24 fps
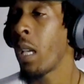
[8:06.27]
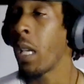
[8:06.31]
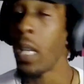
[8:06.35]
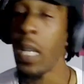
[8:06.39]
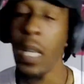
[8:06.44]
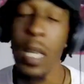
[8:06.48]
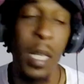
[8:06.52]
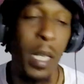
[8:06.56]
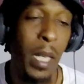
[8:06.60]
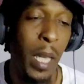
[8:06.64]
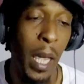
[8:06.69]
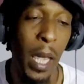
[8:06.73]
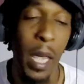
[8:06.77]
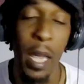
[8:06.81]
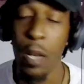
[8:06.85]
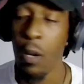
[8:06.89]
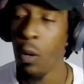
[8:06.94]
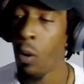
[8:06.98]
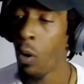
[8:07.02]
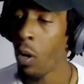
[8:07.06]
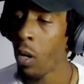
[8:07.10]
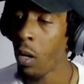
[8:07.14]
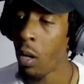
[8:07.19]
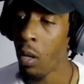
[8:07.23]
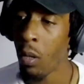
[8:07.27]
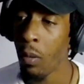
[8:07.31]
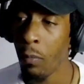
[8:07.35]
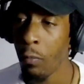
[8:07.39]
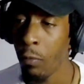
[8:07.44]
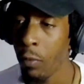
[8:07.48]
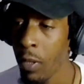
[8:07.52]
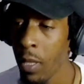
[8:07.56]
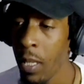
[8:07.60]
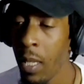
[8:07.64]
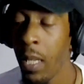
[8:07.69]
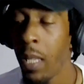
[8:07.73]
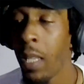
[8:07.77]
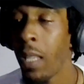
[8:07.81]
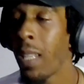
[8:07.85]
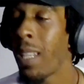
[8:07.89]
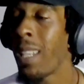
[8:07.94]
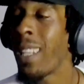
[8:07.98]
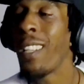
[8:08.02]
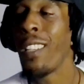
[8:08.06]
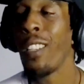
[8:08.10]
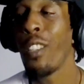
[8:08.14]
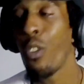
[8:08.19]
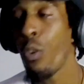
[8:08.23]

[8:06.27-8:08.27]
He can on, he